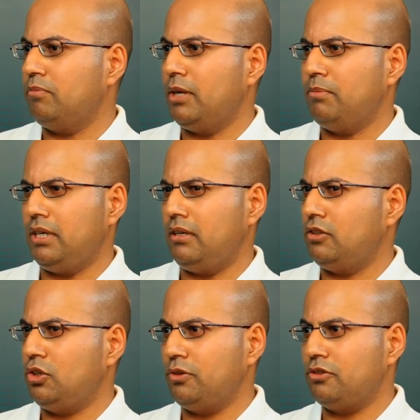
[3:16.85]
maybe
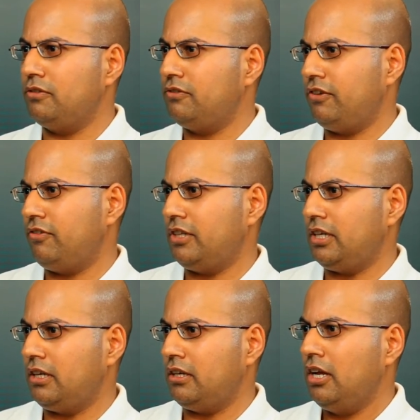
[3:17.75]
two hundred
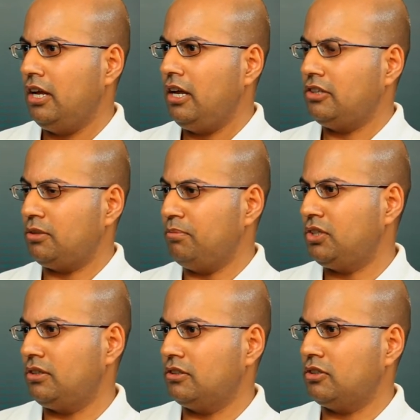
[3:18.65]
fifty
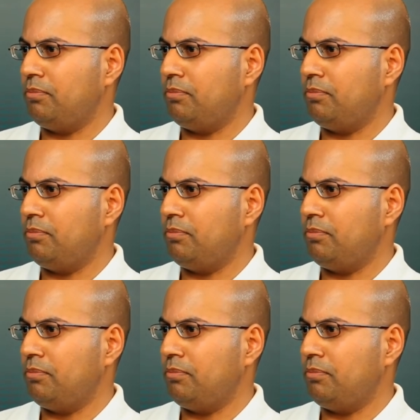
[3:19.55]
submissions,